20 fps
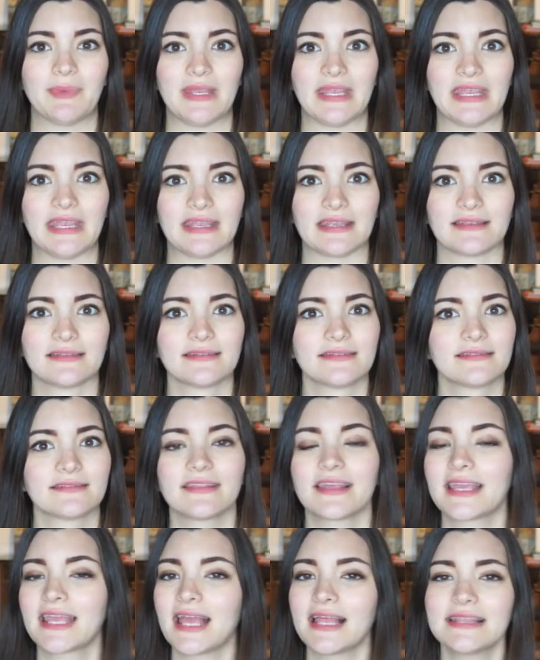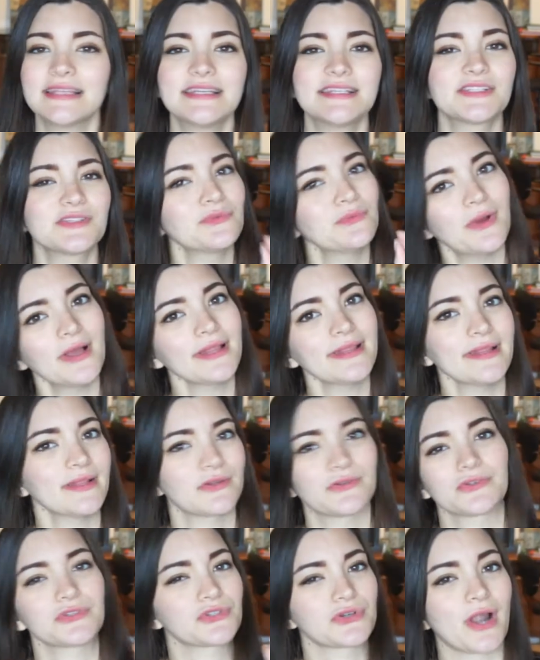pee, like at least one
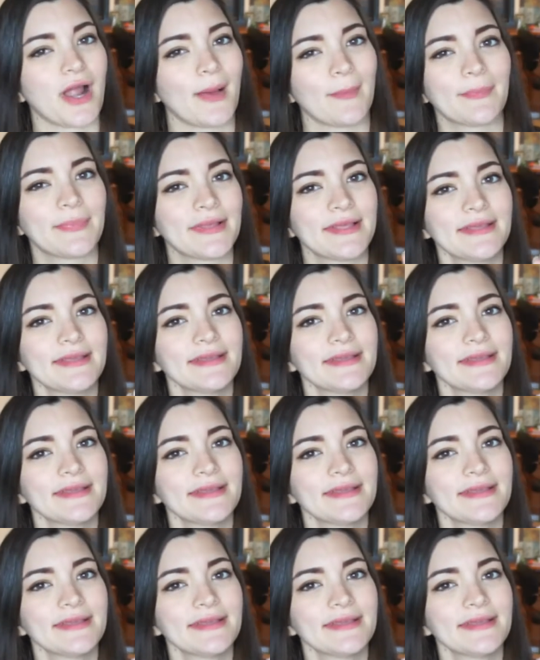little drop.